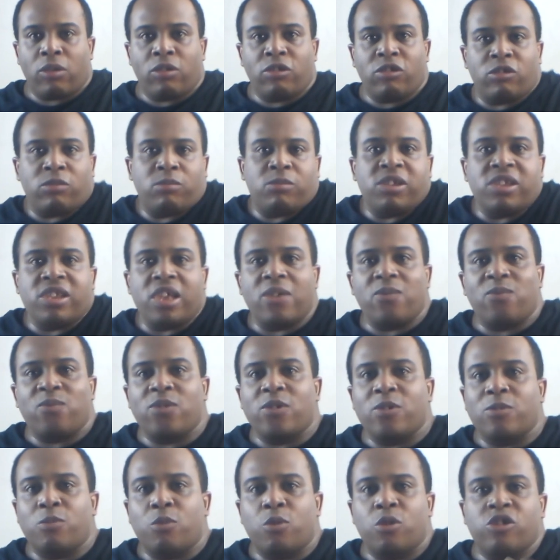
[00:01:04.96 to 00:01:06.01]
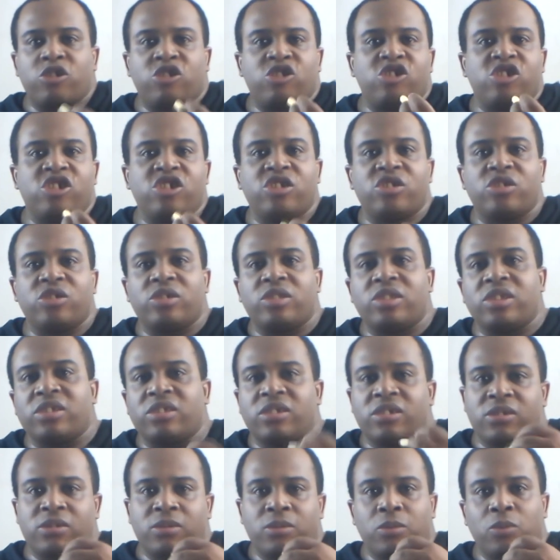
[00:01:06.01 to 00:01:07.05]
To me, they feel more cheesier than
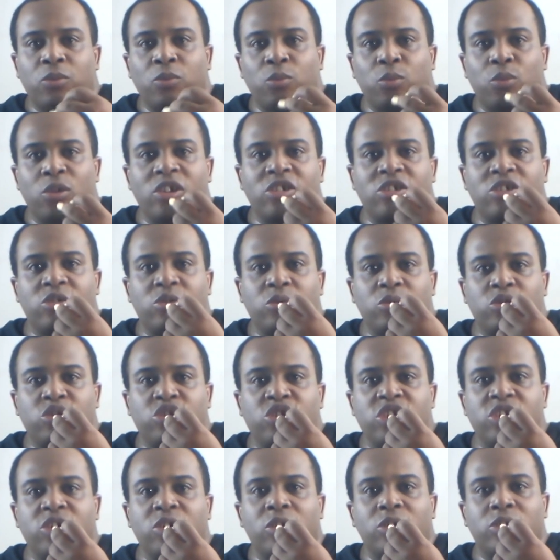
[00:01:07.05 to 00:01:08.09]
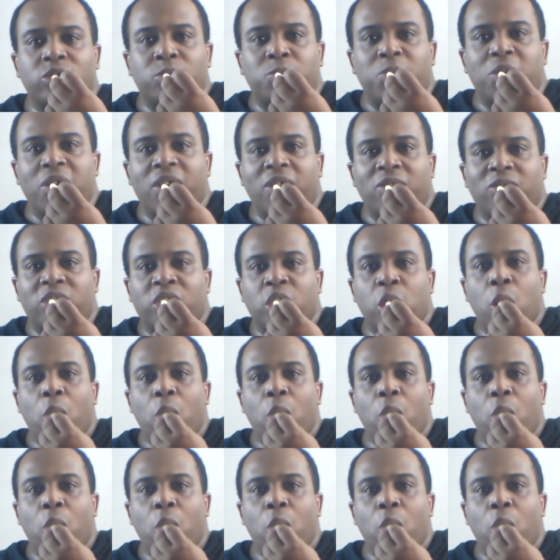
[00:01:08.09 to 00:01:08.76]
the original Cheetos Puffs.